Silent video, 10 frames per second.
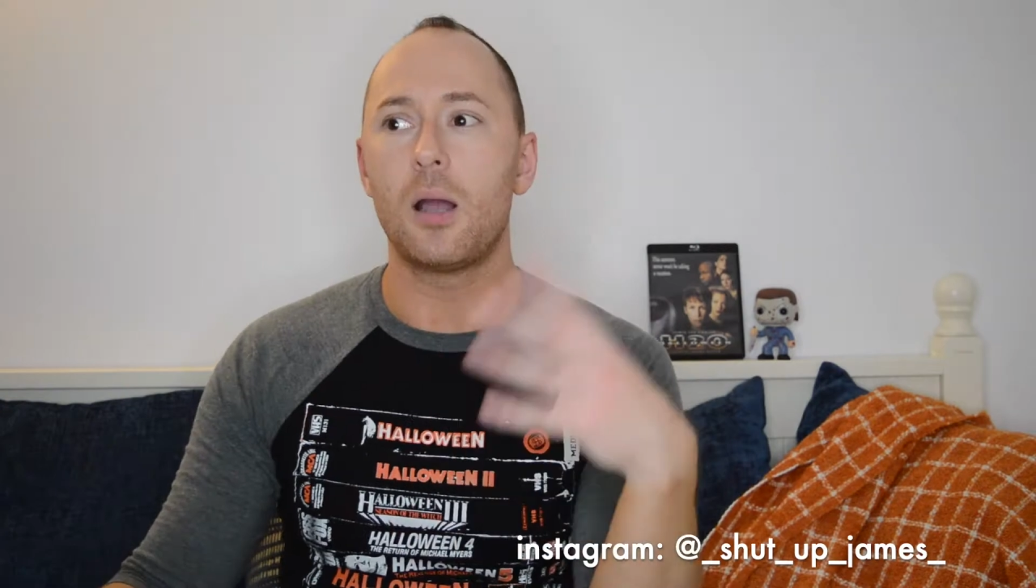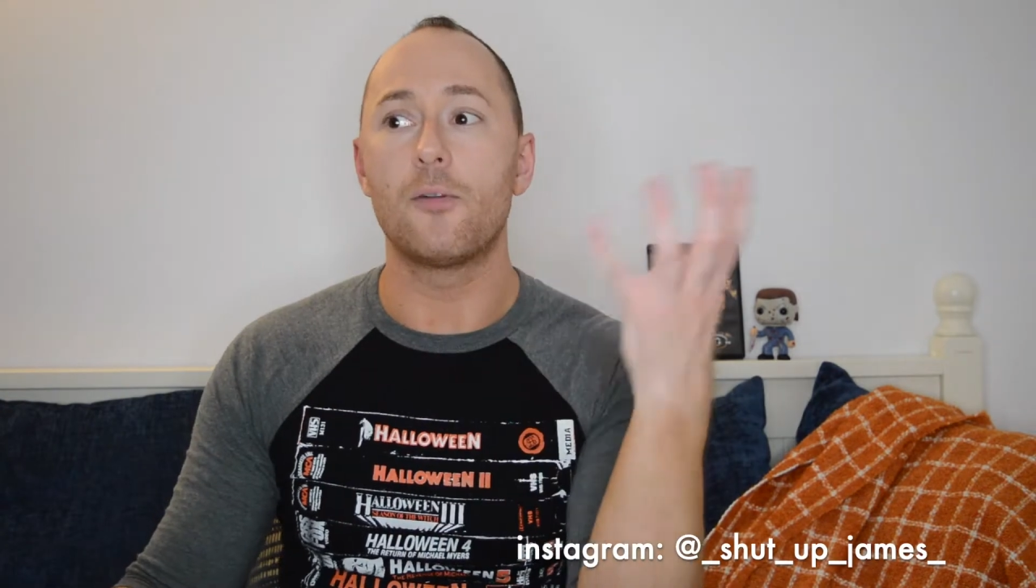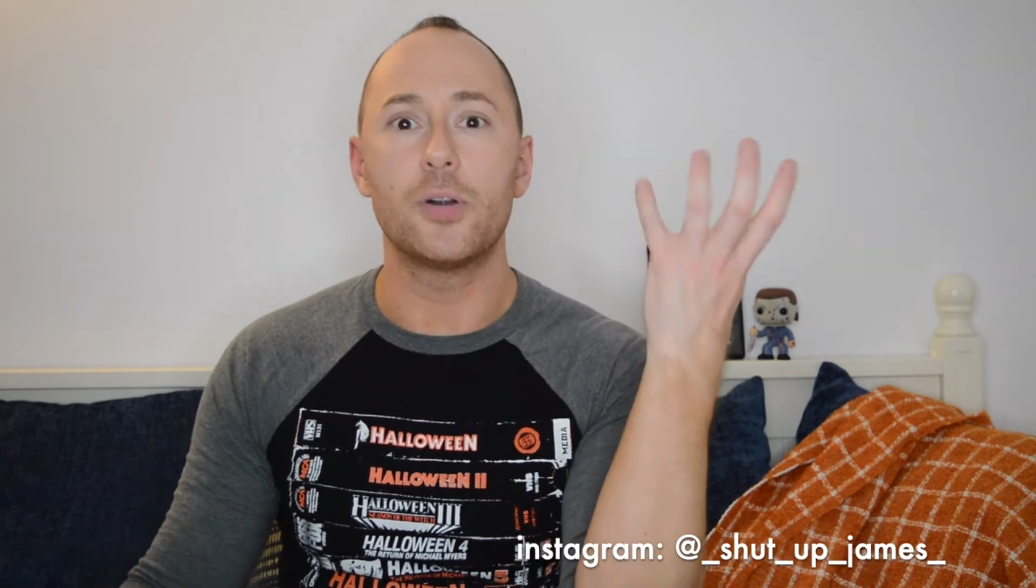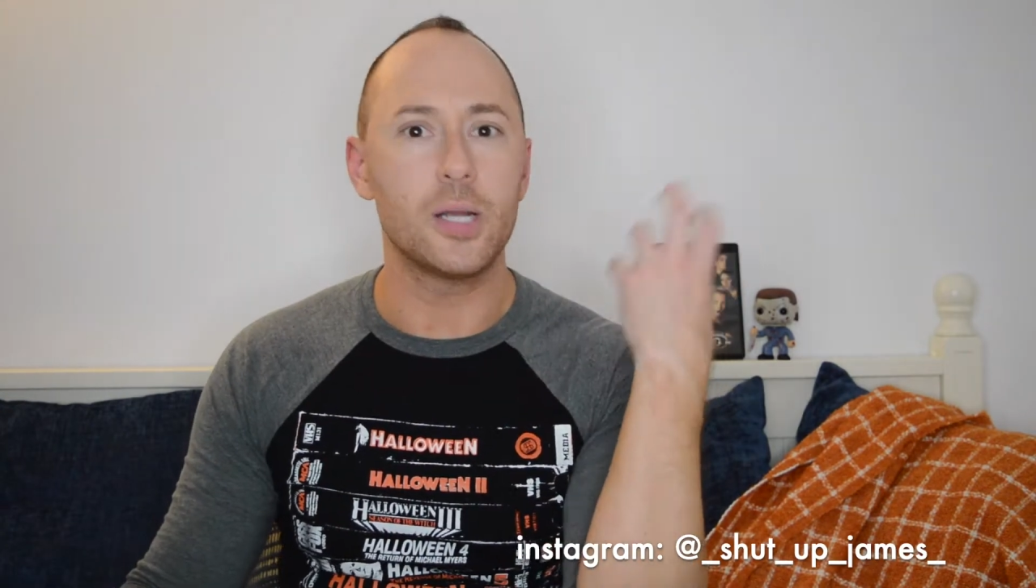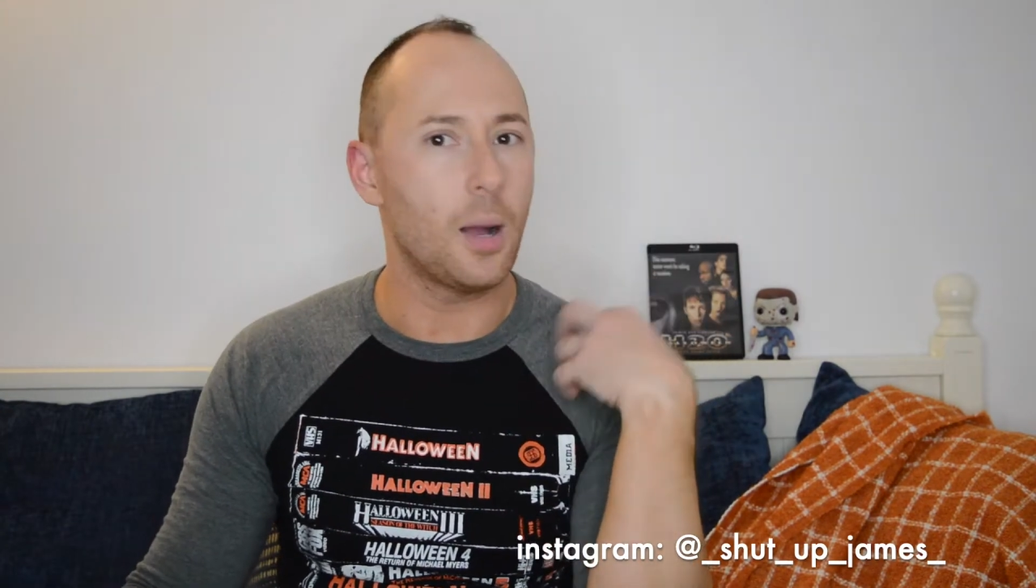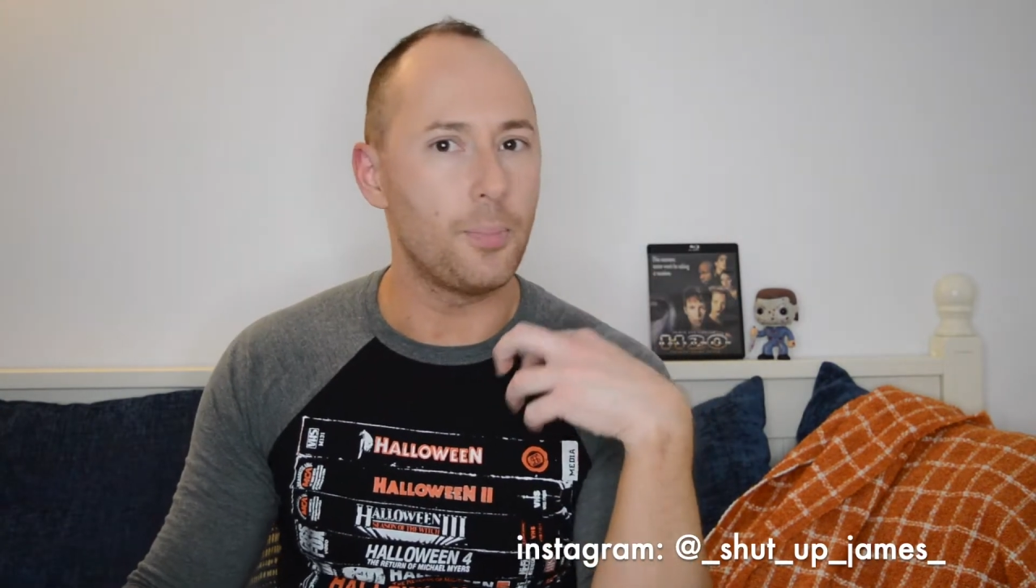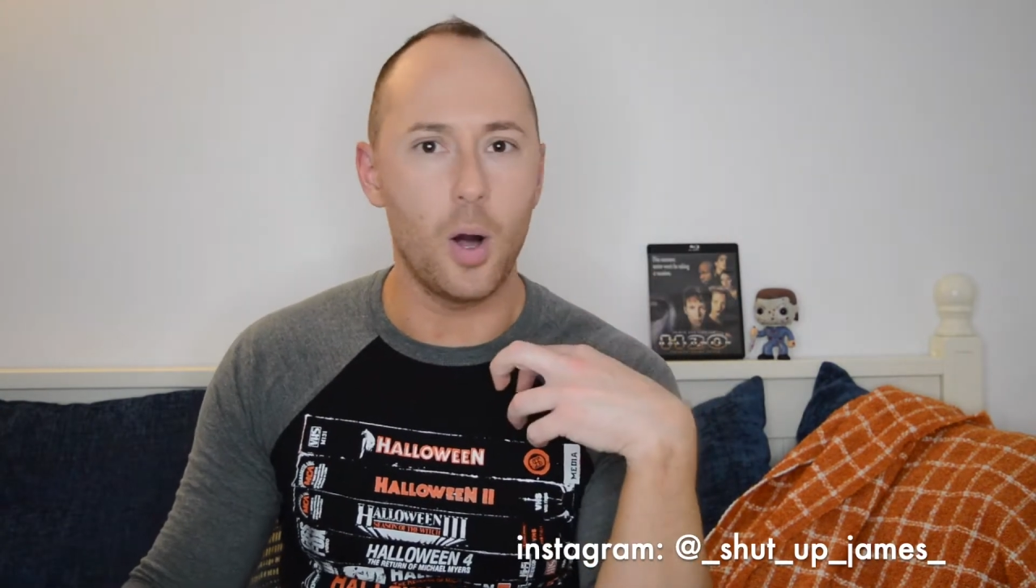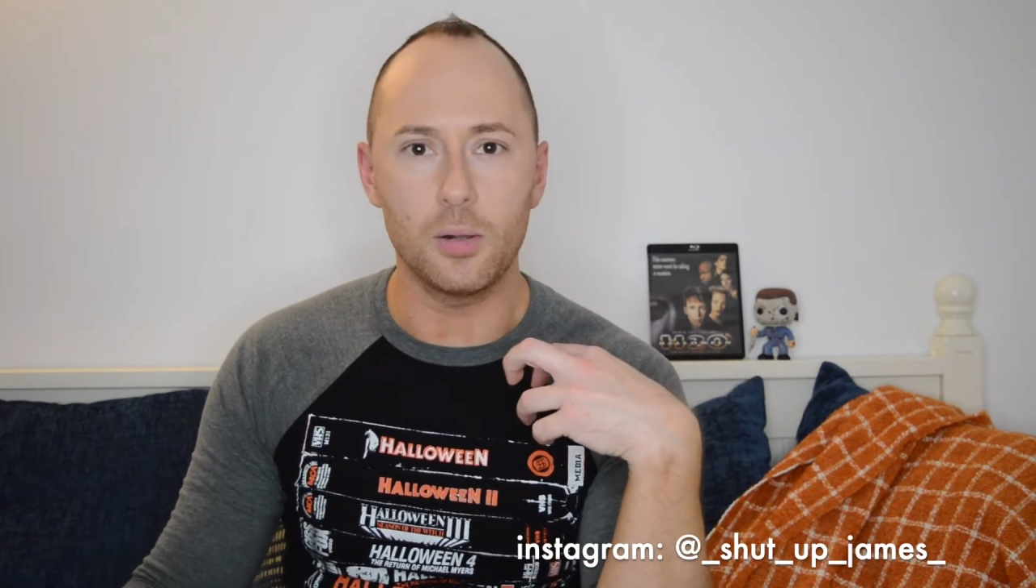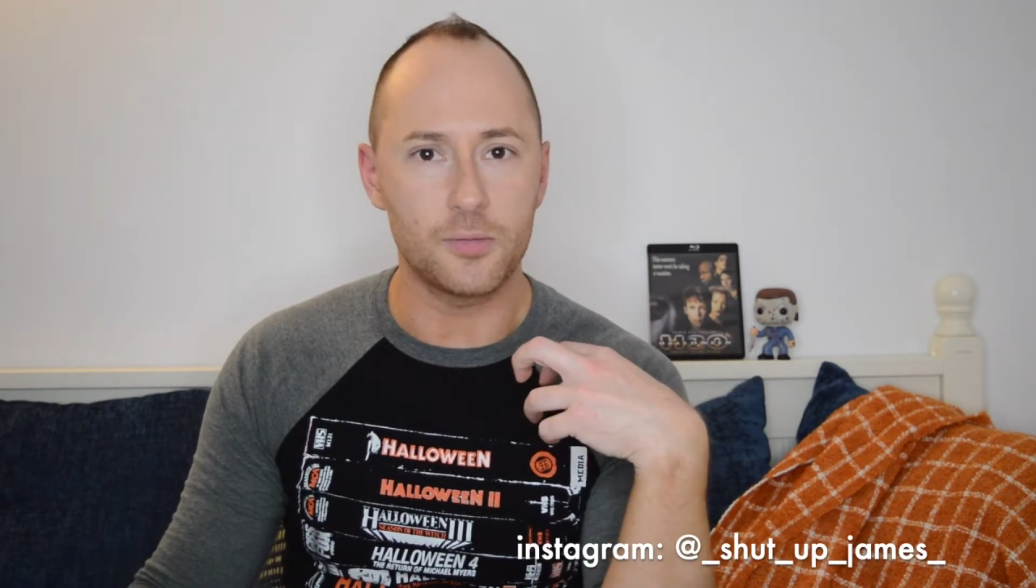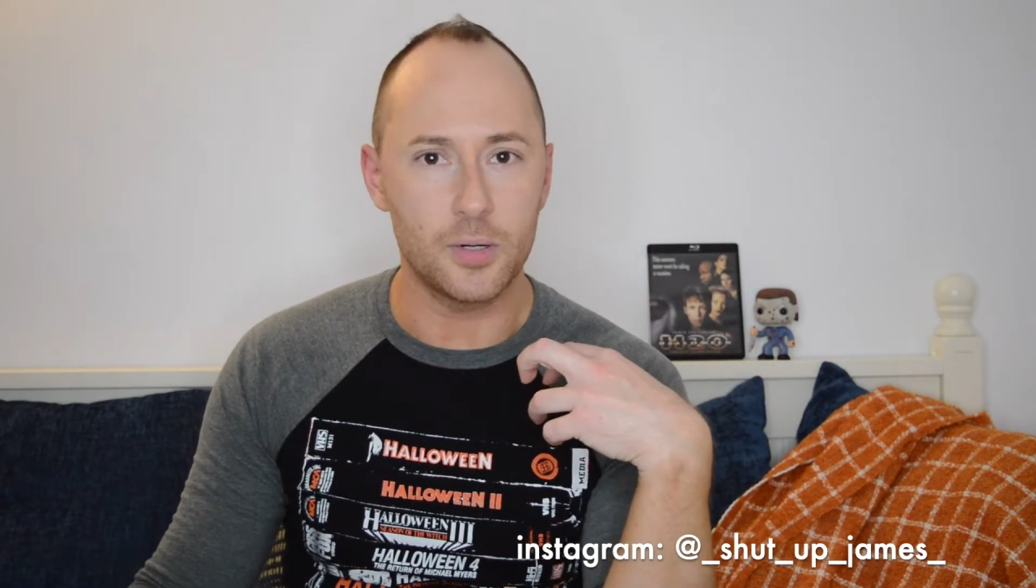covering up
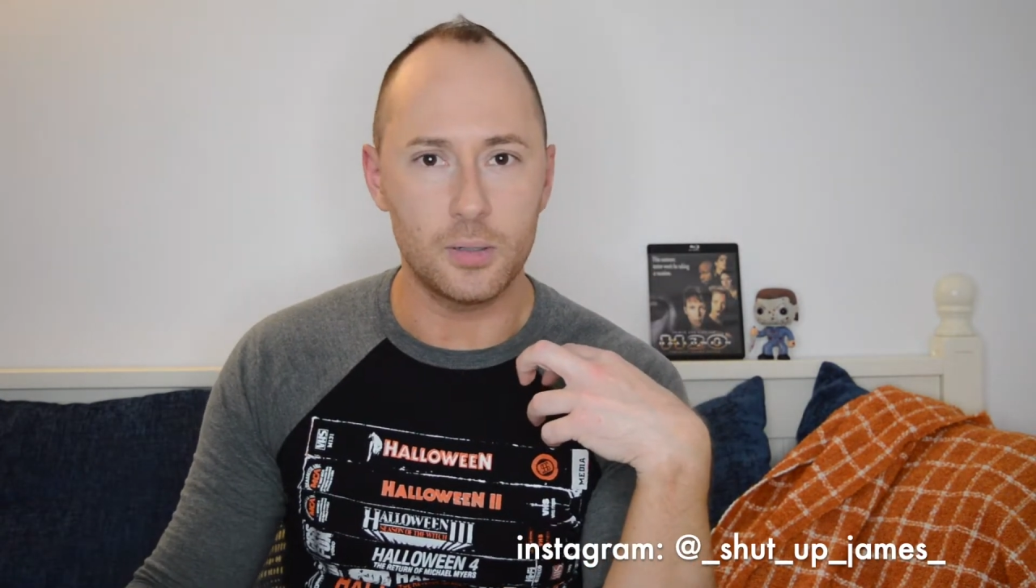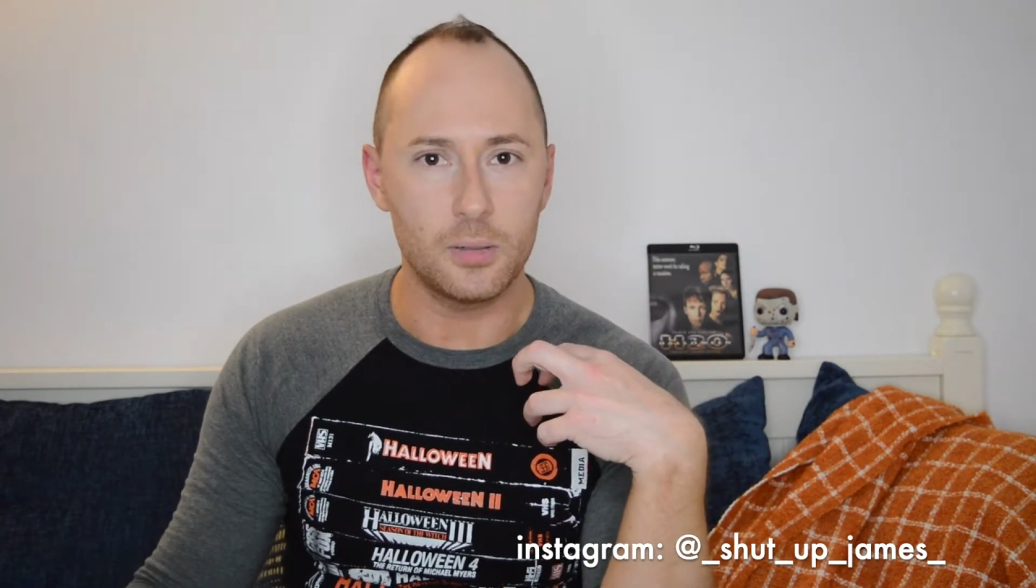all of her,